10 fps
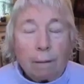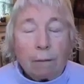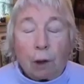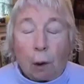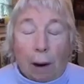
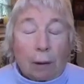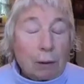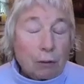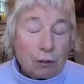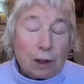So
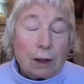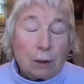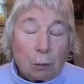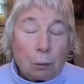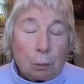Aaron
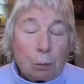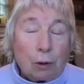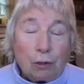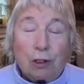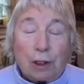said,
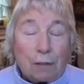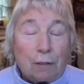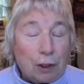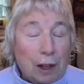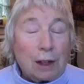instead of
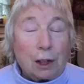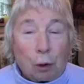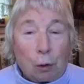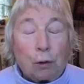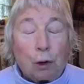saying it
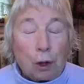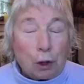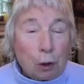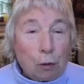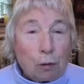over
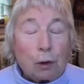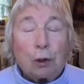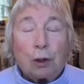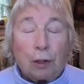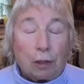and over
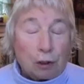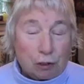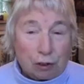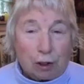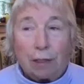to
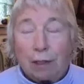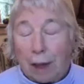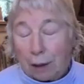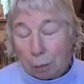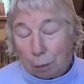this and
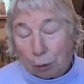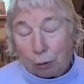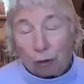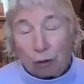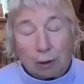that
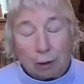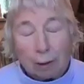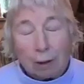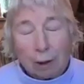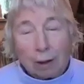person,
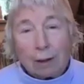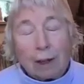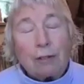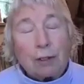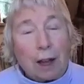
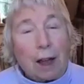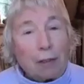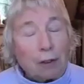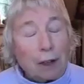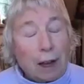let's
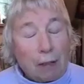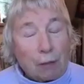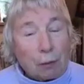gather together.